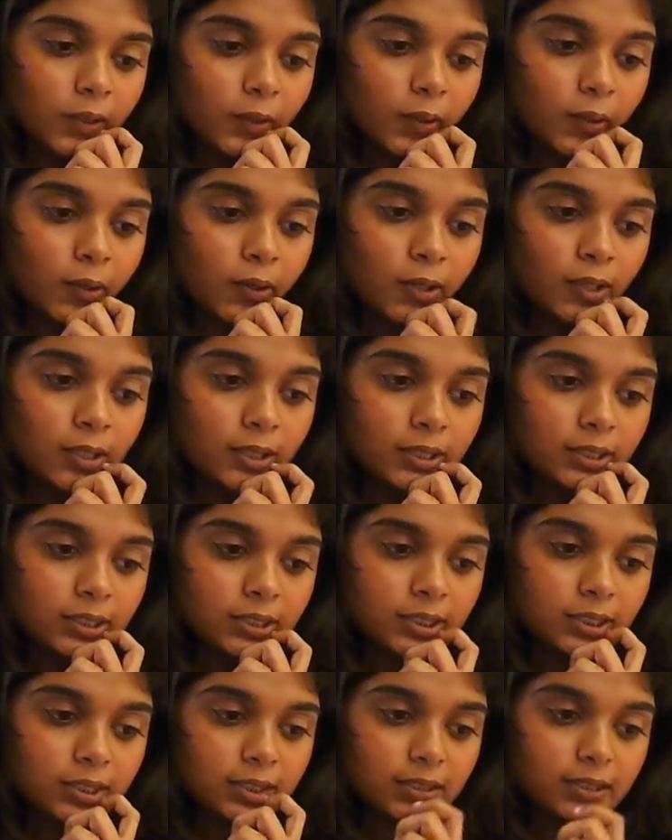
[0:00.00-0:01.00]
or
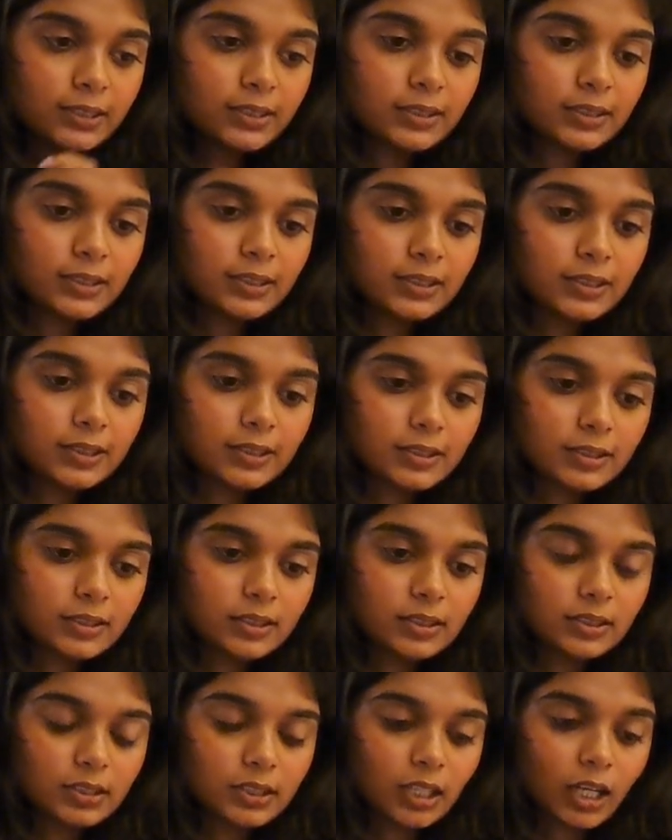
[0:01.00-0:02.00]

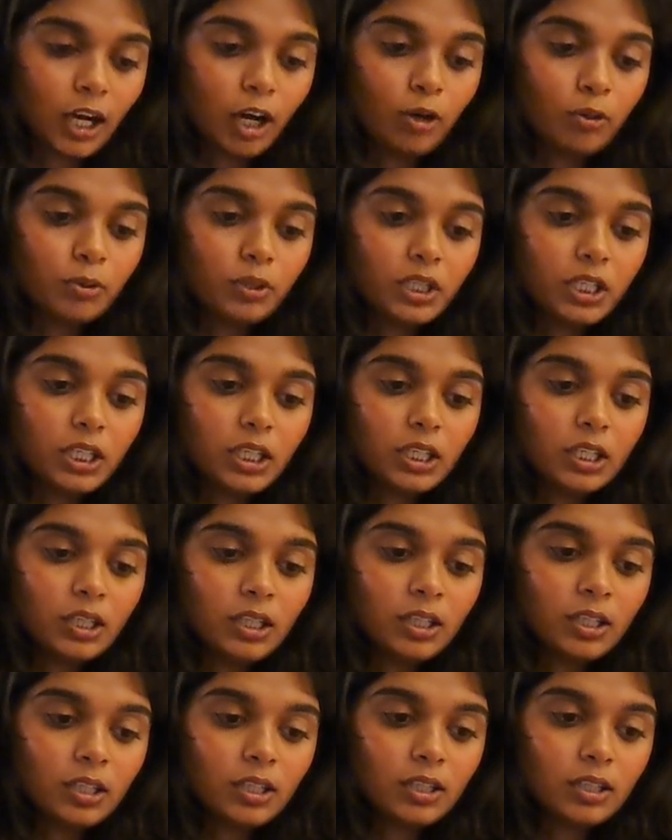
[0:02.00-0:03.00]
how
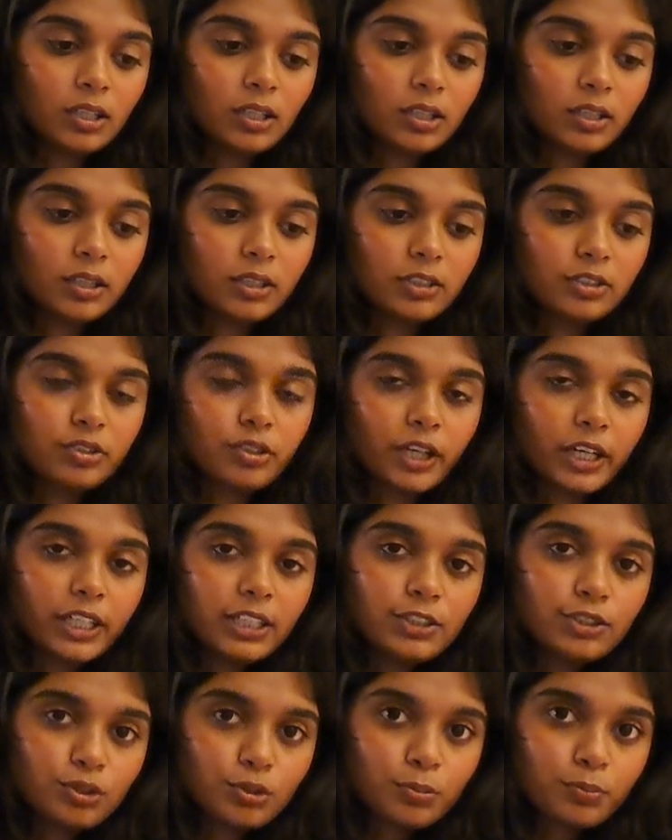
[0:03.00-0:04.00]
he
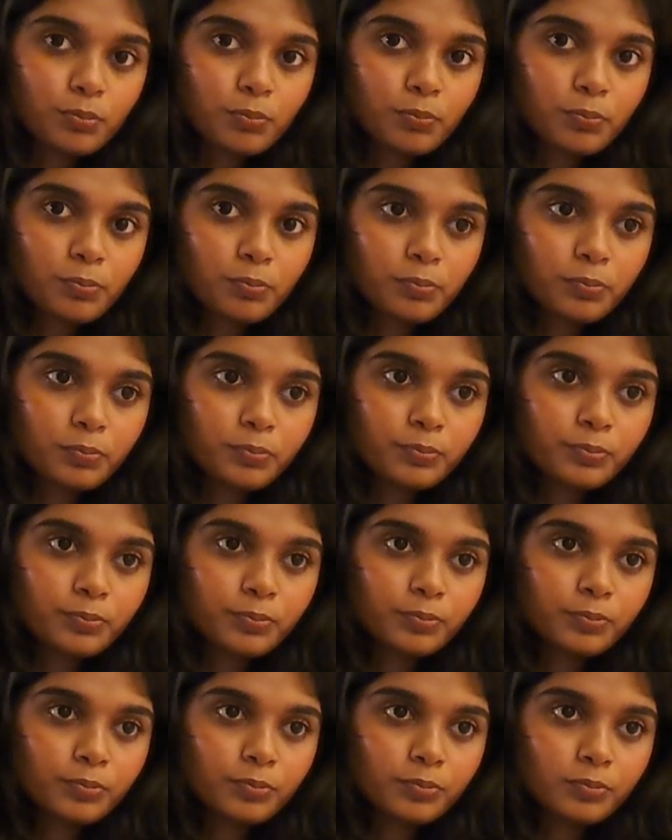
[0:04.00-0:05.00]
tries to
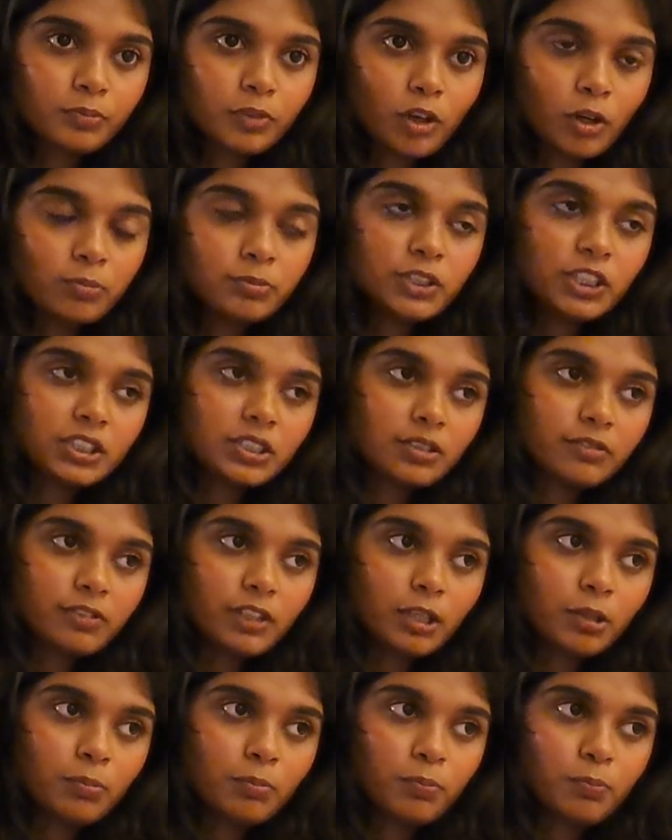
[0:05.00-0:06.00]

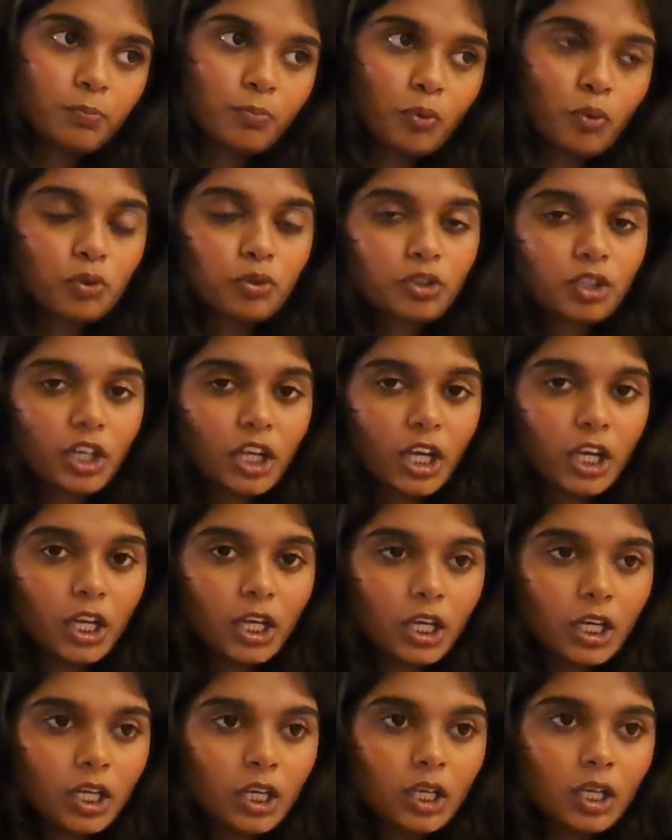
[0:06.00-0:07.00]
objectively
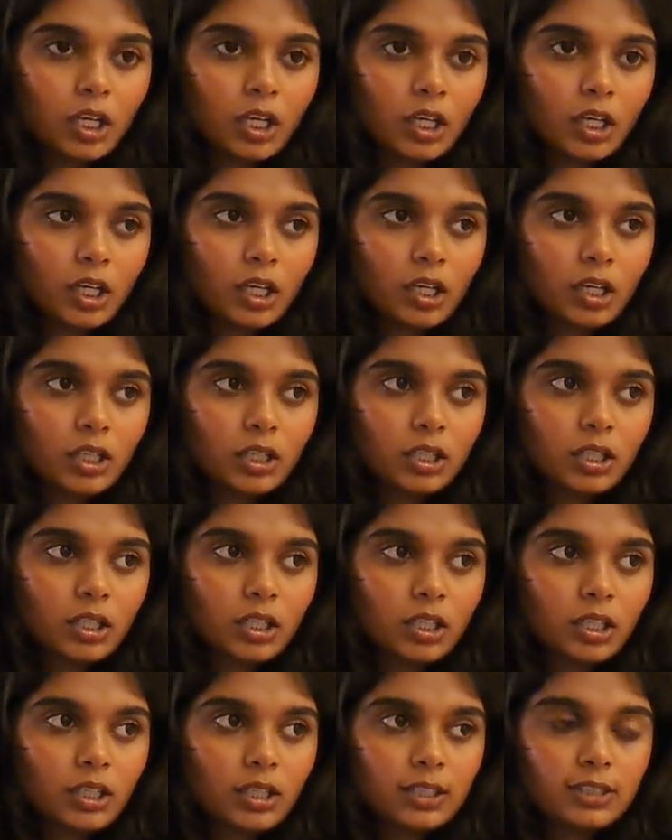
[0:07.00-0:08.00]
portray
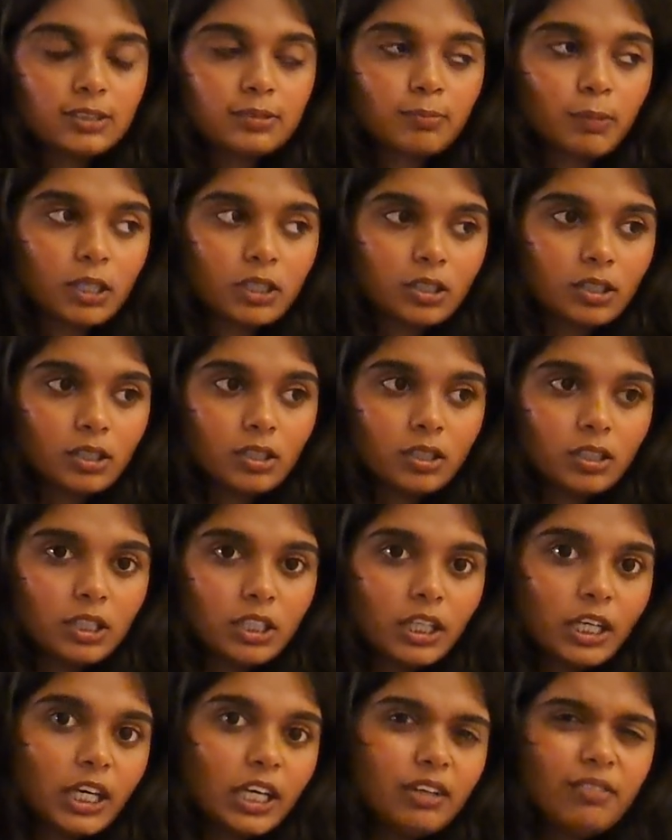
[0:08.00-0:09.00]
his mother.
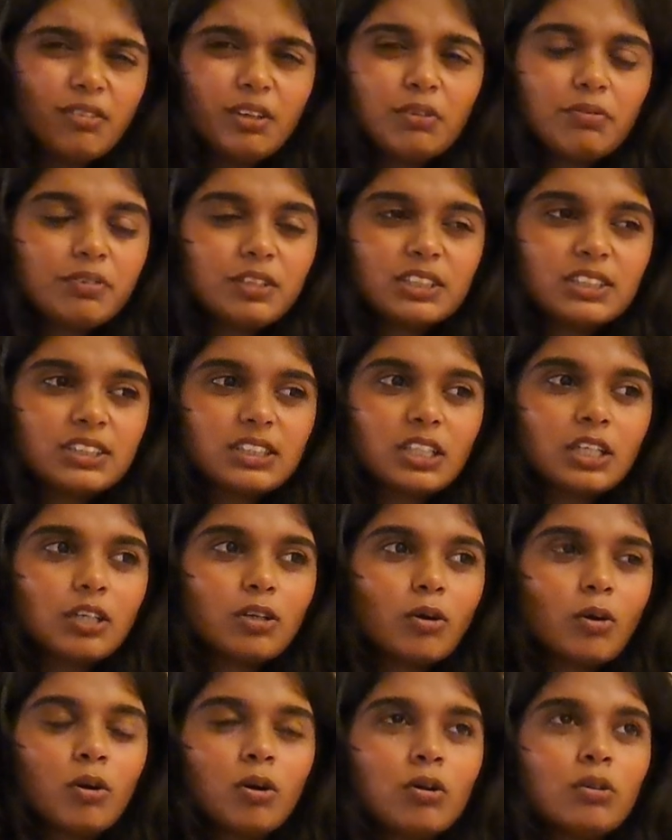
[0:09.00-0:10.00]
We see
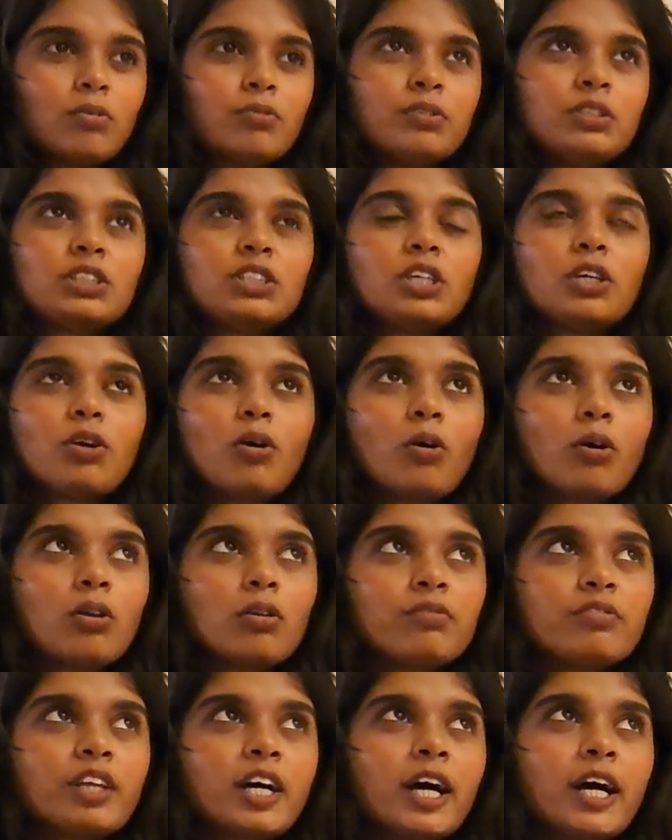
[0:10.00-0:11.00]
all
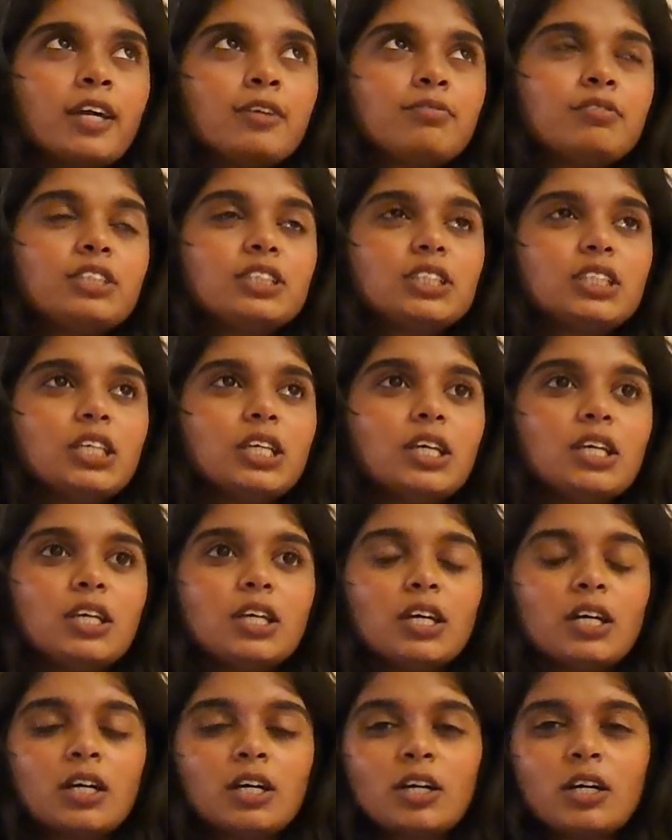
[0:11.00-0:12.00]
of that. We see